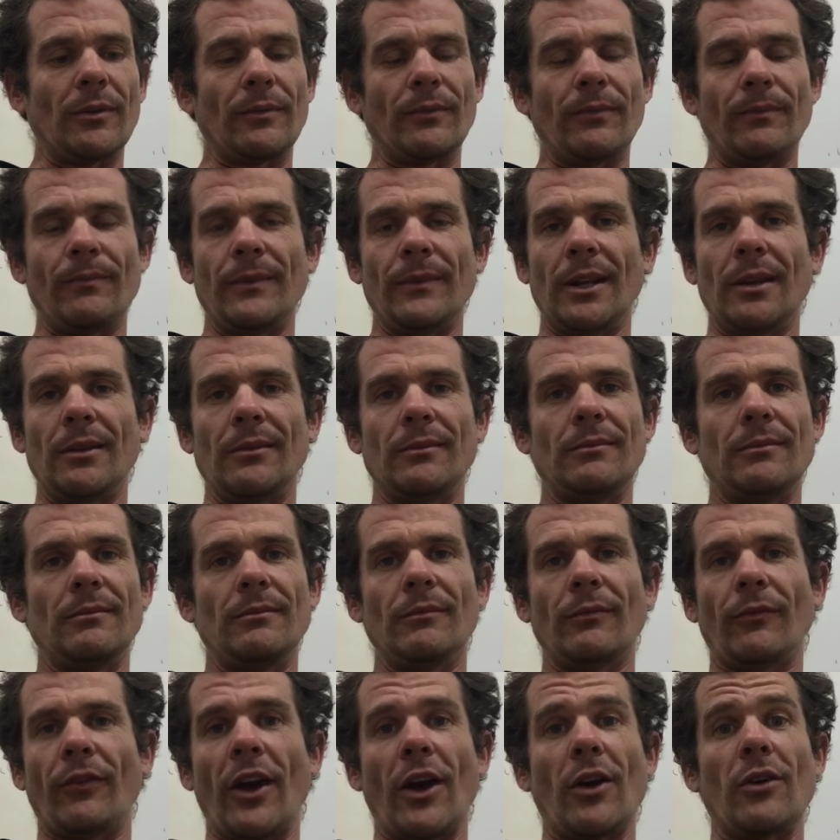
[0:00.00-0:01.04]
know,
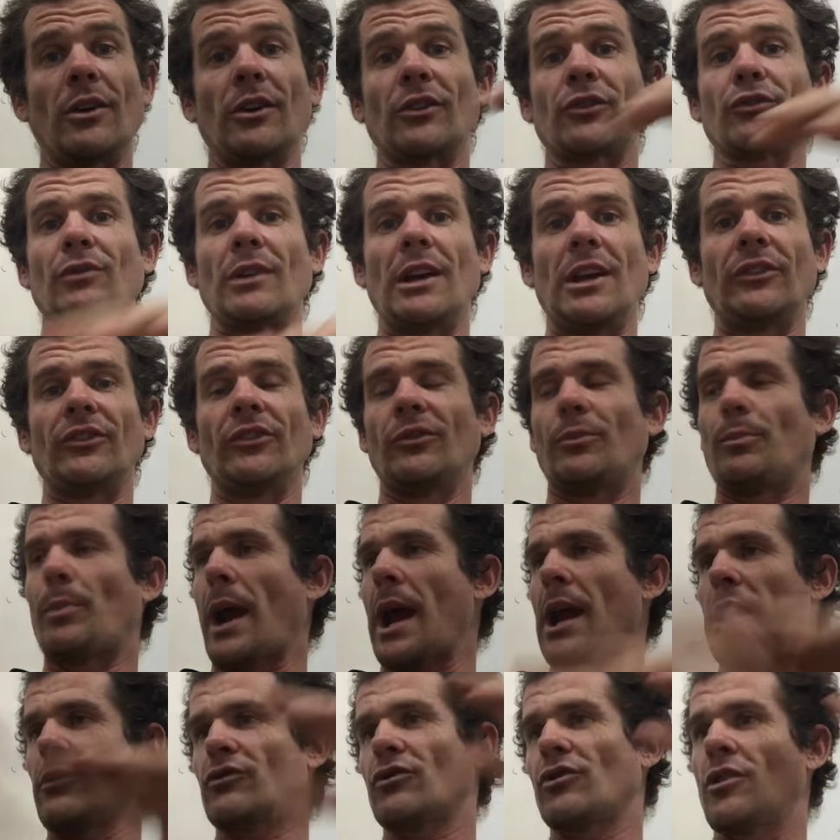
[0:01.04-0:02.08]
various reasons,
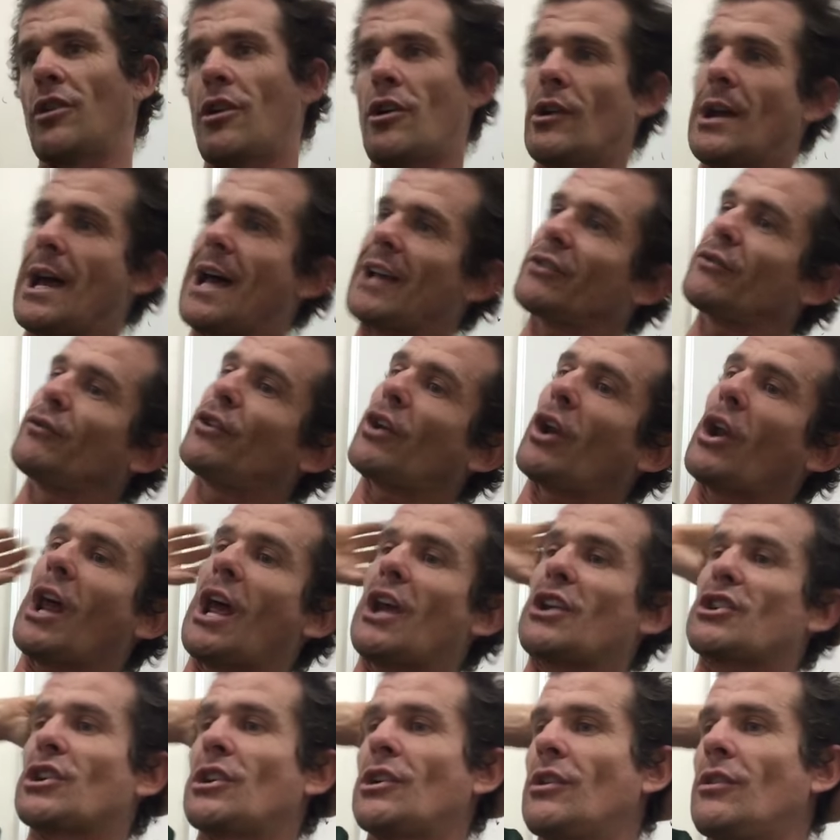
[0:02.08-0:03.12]
Patreon, asking for
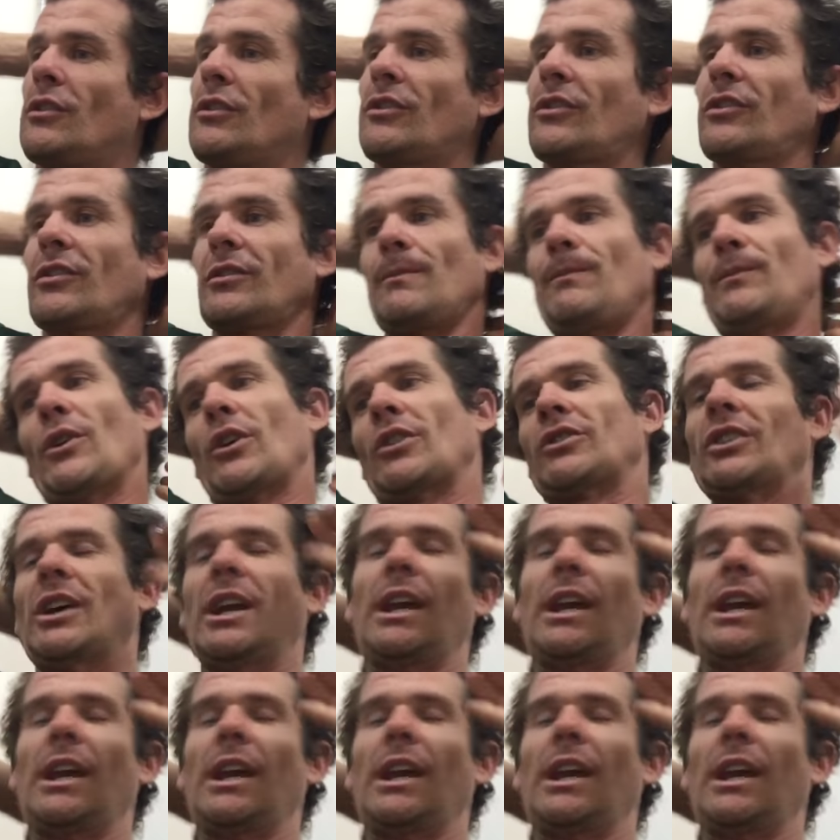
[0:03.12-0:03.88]
donations, Dr.